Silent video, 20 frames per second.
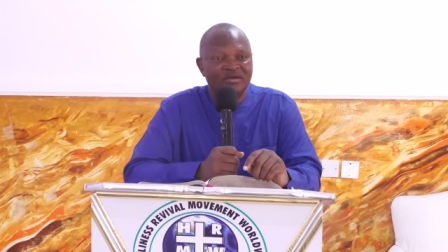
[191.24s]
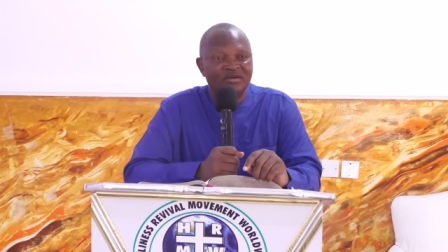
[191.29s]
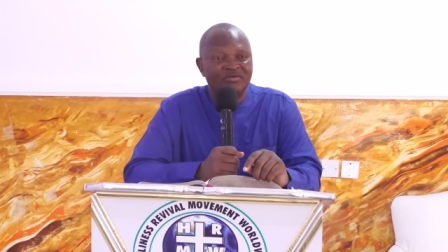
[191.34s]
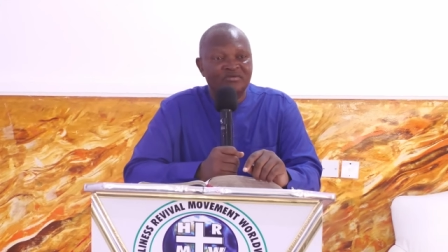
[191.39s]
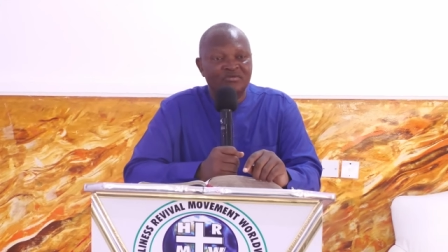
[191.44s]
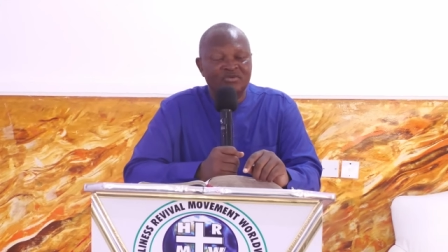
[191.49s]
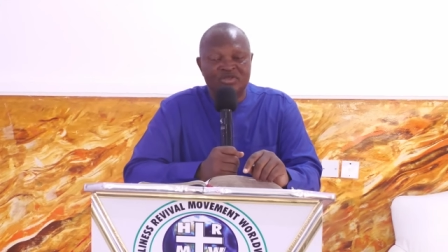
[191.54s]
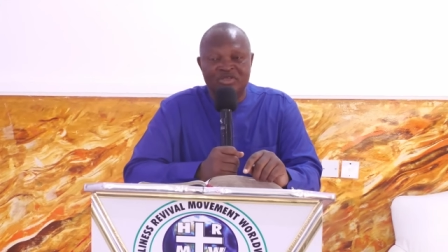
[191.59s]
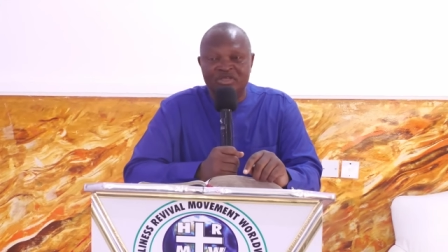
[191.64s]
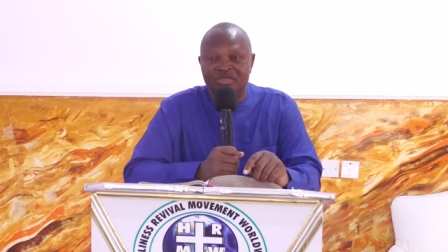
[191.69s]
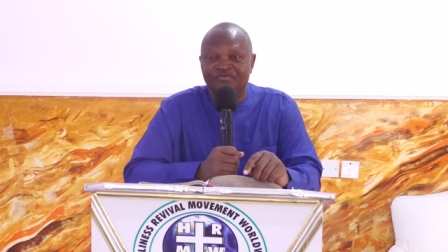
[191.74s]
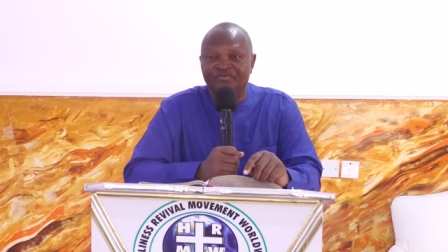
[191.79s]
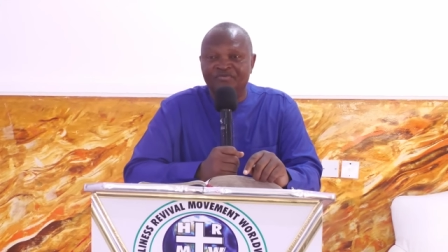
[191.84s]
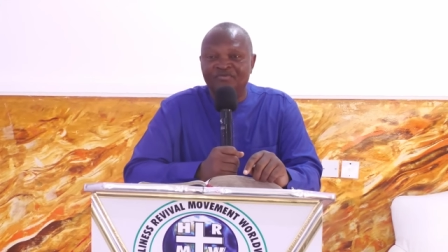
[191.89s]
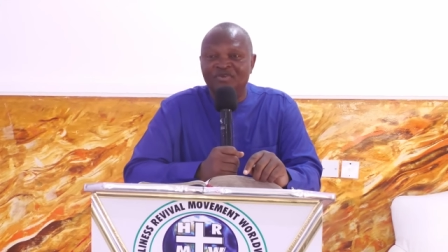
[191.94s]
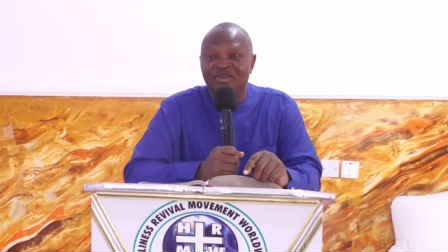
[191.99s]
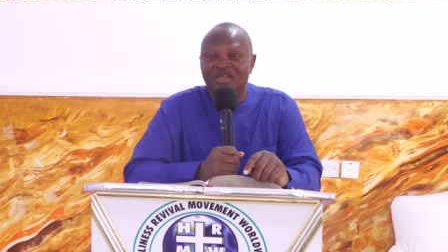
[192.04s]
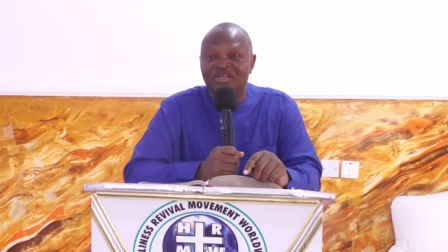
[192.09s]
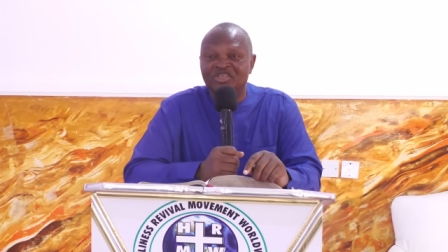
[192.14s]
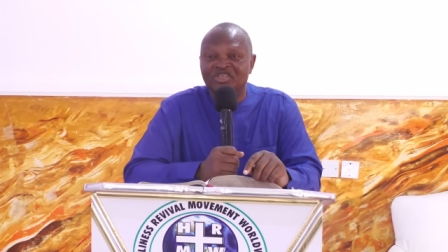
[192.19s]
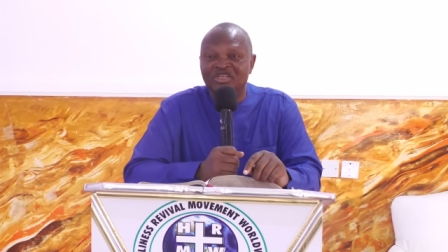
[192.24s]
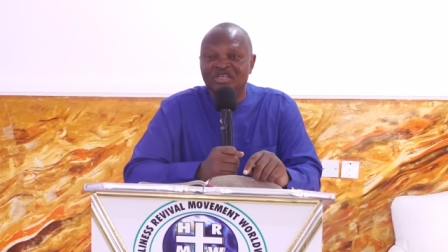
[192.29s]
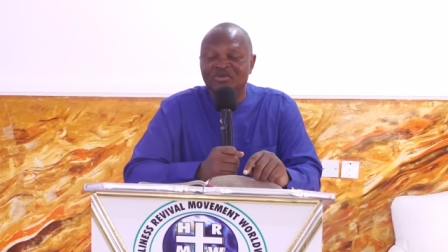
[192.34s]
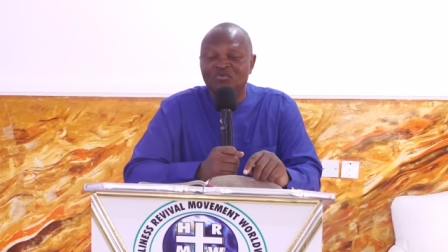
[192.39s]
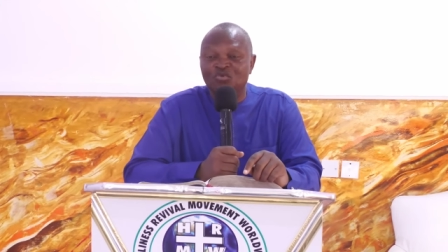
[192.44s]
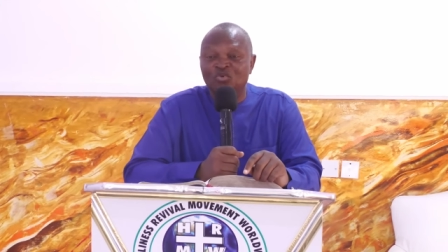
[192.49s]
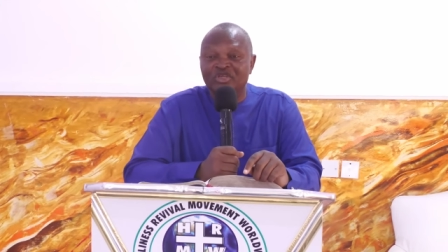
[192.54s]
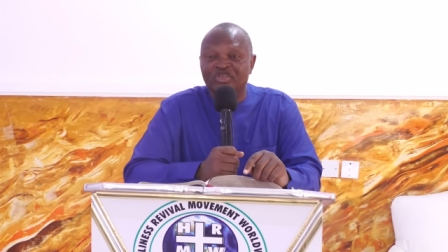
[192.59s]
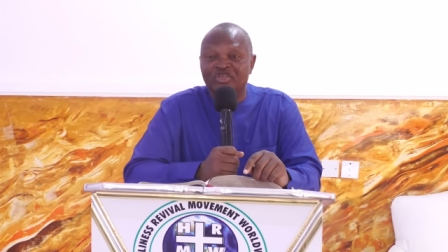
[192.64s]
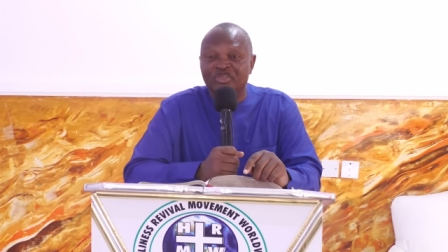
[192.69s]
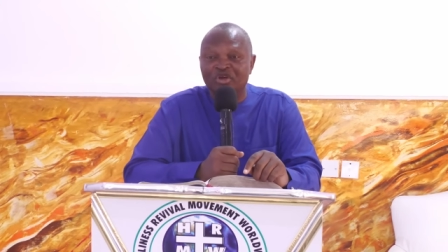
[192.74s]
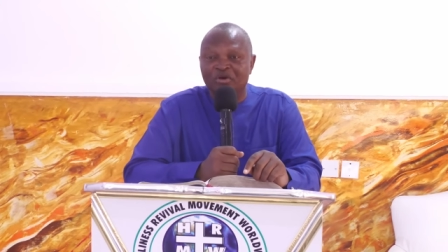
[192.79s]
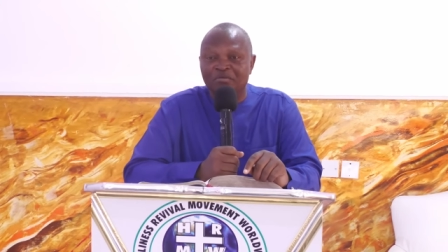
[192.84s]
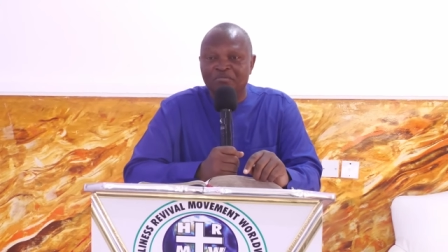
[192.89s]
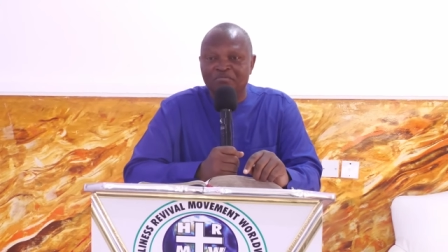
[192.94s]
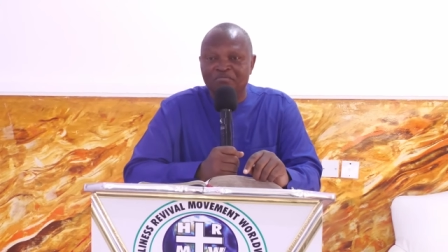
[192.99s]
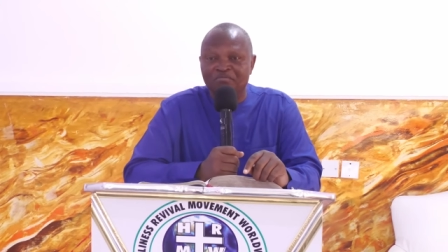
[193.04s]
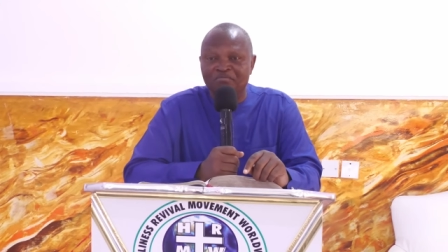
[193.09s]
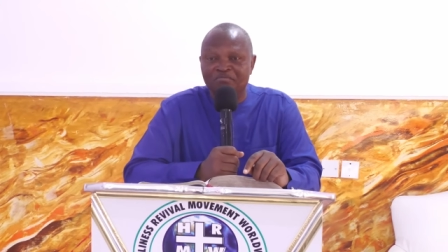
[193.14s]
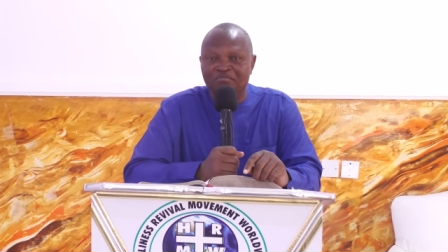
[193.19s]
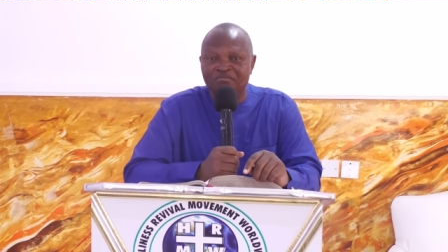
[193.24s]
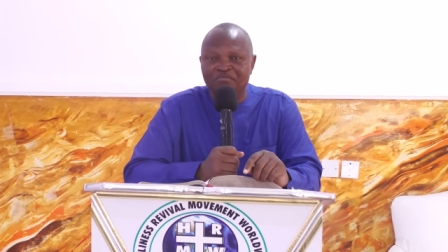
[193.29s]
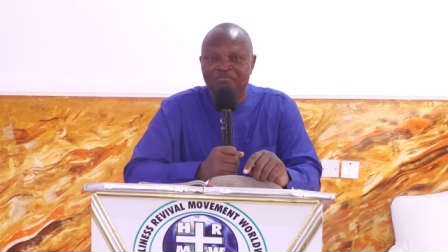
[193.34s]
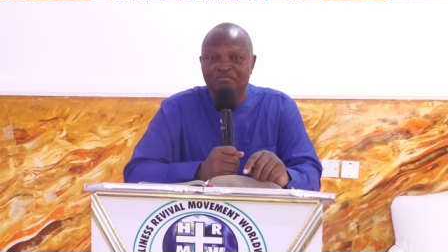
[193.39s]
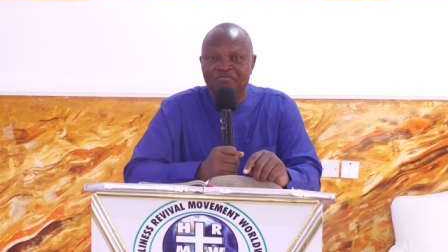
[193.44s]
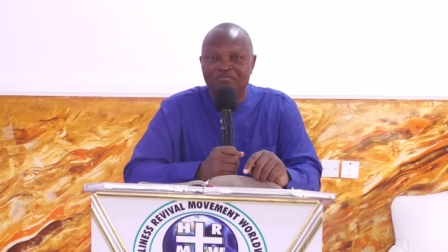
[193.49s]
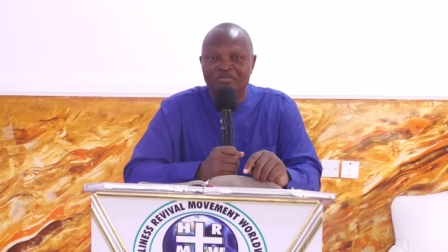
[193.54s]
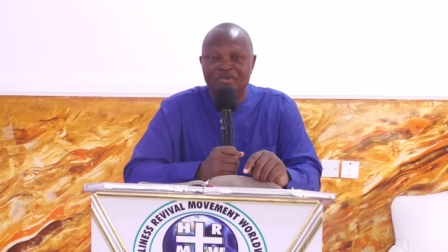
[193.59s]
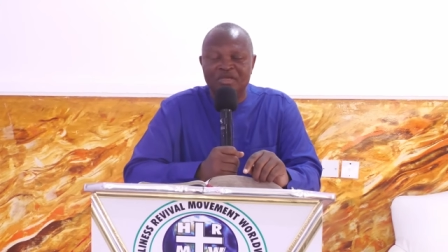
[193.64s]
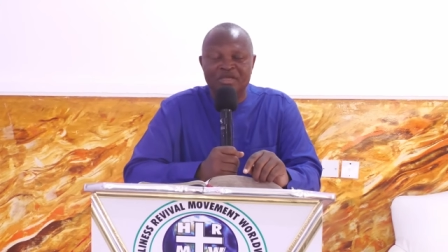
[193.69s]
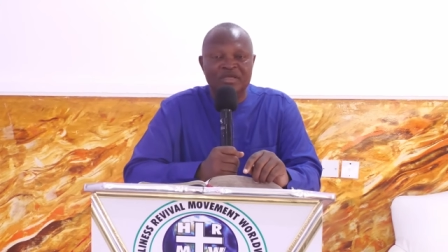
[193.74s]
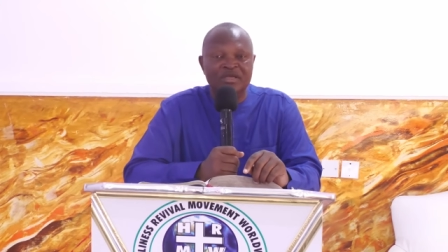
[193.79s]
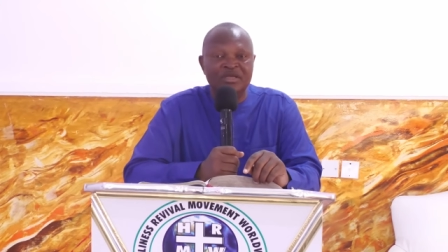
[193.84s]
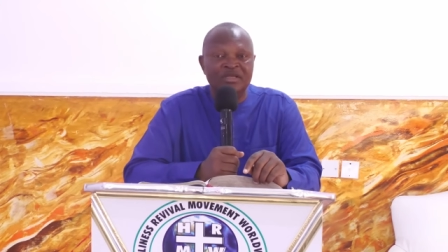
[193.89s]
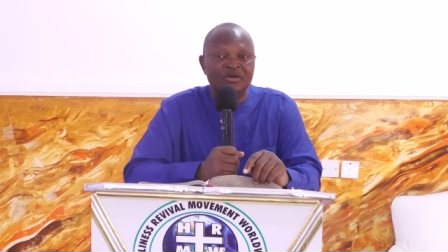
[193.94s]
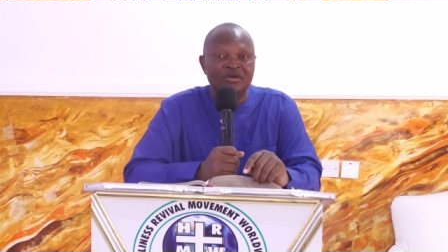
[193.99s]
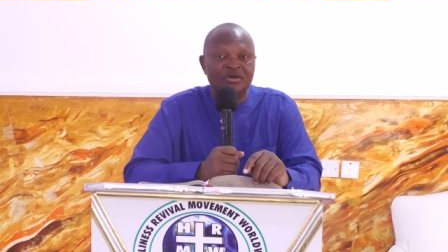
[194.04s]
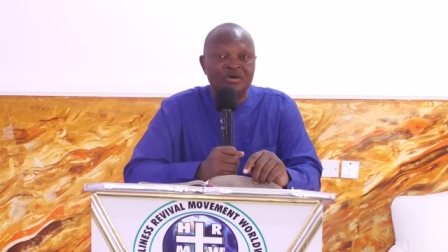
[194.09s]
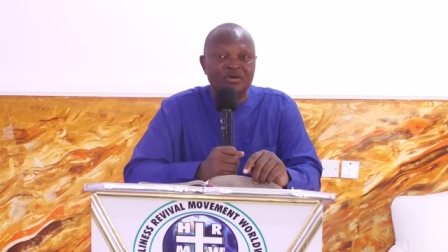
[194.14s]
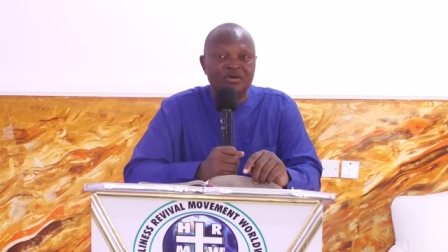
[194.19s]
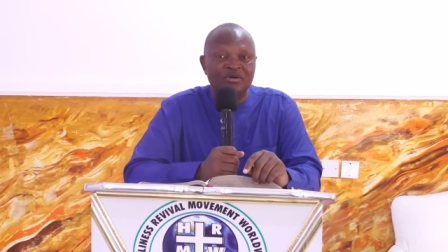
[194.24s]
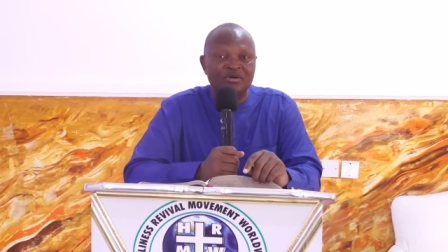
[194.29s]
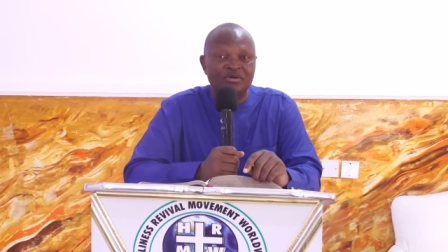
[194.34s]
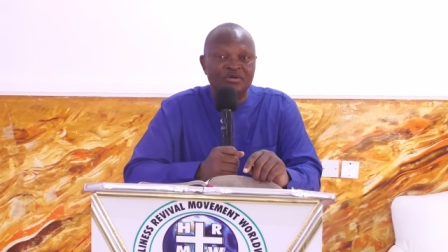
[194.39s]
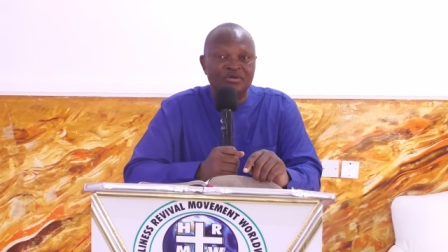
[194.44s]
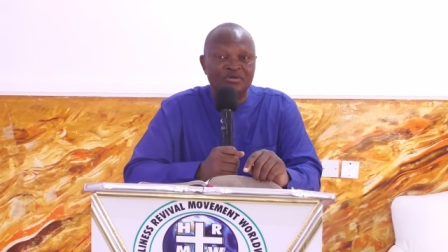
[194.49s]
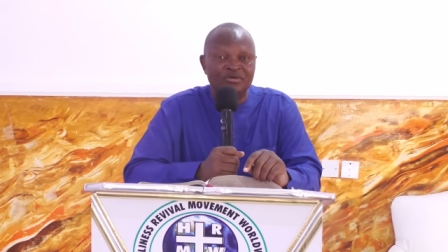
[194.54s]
which is fleshly wisdom in God.